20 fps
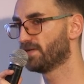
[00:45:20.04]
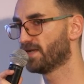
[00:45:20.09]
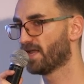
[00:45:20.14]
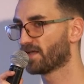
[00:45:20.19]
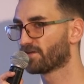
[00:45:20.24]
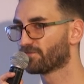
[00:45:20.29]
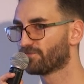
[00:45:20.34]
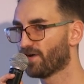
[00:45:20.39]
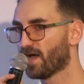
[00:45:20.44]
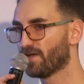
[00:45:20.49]

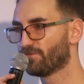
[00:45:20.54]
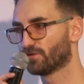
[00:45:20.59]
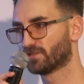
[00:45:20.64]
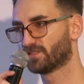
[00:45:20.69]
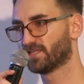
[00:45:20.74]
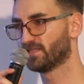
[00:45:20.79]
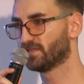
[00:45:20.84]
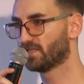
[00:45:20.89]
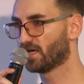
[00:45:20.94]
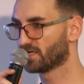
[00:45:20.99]
like $5 or
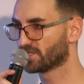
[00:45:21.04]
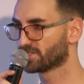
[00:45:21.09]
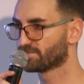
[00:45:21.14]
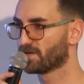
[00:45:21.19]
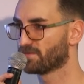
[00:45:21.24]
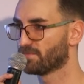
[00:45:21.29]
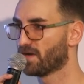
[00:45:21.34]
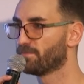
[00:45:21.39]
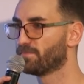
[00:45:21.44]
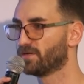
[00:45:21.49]
$10
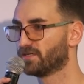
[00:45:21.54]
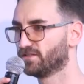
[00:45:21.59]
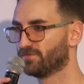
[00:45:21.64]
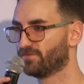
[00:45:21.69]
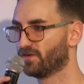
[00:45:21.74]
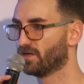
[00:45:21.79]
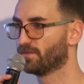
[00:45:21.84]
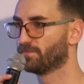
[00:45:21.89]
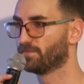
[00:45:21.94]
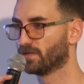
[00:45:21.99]
per month per
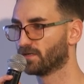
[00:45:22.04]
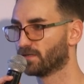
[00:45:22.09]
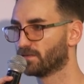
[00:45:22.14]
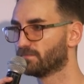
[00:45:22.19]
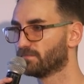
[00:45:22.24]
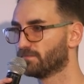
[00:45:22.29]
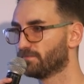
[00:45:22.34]
developer,